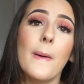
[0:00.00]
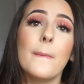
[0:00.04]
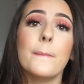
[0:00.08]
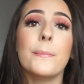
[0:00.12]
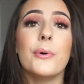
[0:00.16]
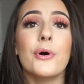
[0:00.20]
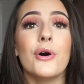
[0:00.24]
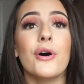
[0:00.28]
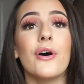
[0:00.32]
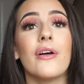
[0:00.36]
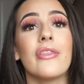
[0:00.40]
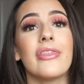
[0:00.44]

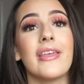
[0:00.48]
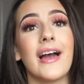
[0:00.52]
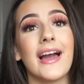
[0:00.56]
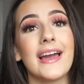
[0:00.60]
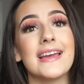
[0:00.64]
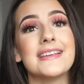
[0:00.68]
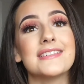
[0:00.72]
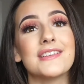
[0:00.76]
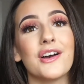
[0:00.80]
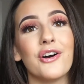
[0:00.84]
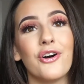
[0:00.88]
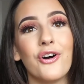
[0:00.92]
But
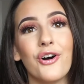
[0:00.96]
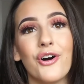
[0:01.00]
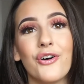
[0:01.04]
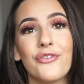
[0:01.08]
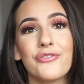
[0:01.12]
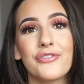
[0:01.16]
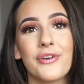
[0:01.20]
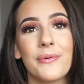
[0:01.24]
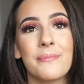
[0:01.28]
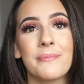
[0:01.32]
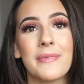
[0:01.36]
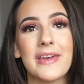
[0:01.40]
that is all
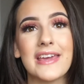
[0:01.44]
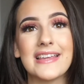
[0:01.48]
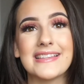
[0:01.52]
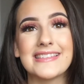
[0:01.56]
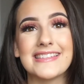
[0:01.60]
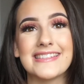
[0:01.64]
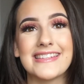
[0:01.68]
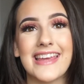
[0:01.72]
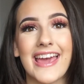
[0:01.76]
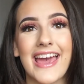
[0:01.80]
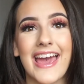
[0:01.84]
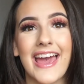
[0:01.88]
from me
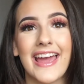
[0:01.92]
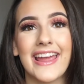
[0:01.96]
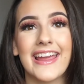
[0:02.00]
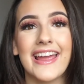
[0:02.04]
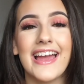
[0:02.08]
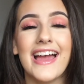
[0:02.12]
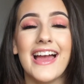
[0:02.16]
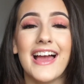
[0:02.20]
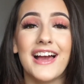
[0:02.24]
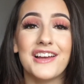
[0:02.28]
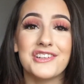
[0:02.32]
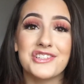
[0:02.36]
today.
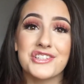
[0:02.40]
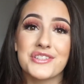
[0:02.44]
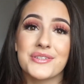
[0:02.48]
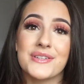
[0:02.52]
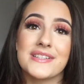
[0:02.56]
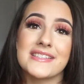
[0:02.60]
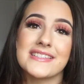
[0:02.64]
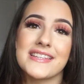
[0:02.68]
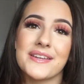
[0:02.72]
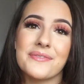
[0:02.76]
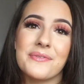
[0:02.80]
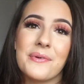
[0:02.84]
Just
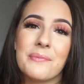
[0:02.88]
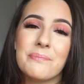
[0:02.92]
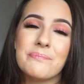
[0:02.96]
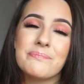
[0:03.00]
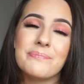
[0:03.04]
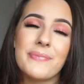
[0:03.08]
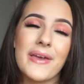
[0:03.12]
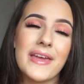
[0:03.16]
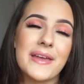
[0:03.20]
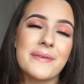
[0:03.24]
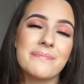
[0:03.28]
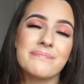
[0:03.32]
want to say one
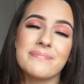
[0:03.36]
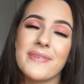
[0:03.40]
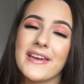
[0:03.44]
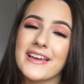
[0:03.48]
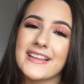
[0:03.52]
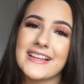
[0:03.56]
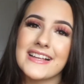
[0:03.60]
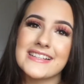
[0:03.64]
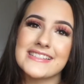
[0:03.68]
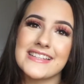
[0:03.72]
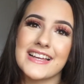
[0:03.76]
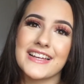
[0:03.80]
big, big
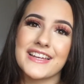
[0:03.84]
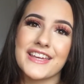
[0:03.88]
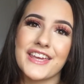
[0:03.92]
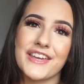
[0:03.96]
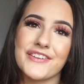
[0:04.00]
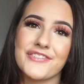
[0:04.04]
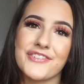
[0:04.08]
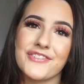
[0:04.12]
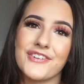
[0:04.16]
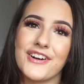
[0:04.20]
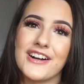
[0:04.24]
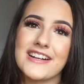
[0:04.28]
last thank
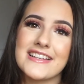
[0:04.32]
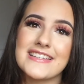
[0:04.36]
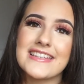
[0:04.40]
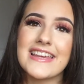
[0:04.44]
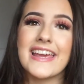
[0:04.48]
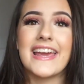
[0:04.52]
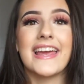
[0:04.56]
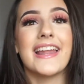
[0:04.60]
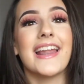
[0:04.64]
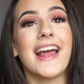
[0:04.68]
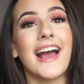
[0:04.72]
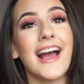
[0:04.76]
you for
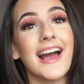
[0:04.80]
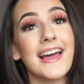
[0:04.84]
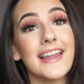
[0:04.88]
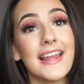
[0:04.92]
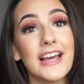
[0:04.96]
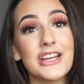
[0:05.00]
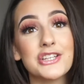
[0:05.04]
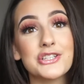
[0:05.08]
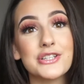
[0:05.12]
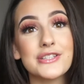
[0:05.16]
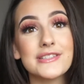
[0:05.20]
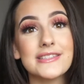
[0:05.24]
watching. And
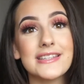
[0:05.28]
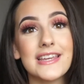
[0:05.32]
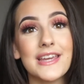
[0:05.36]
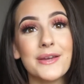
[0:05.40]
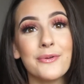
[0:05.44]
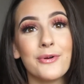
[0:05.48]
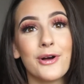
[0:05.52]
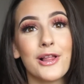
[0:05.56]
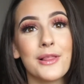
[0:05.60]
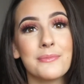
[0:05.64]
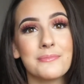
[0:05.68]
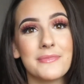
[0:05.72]
I shall see
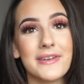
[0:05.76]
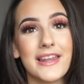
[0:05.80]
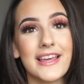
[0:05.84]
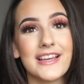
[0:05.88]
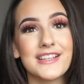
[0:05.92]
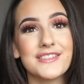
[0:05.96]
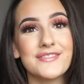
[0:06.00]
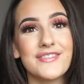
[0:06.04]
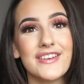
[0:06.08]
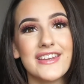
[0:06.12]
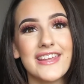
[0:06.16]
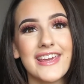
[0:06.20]
you all in my
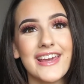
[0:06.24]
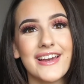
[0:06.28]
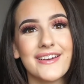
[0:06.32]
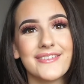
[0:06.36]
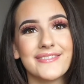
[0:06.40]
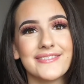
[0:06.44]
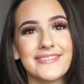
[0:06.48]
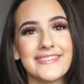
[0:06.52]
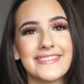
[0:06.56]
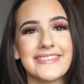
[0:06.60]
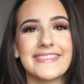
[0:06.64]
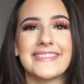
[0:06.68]
next
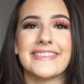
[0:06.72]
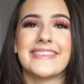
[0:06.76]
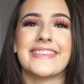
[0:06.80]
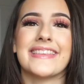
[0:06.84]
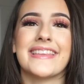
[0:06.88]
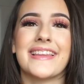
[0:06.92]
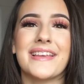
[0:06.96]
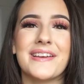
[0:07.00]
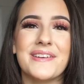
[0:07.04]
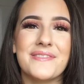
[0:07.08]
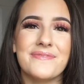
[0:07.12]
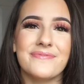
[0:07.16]
video.
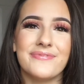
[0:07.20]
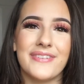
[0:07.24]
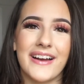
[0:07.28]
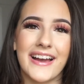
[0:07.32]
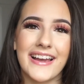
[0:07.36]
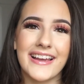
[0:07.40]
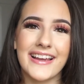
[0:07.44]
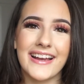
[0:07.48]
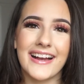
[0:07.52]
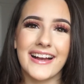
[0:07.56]
Bye,